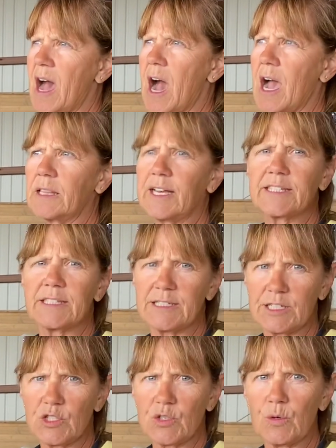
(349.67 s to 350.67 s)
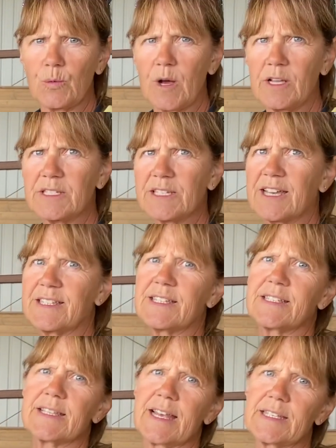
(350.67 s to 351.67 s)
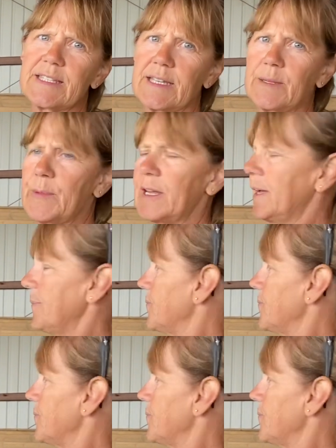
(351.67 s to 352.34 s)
I like the digital ones because it's less than a minute.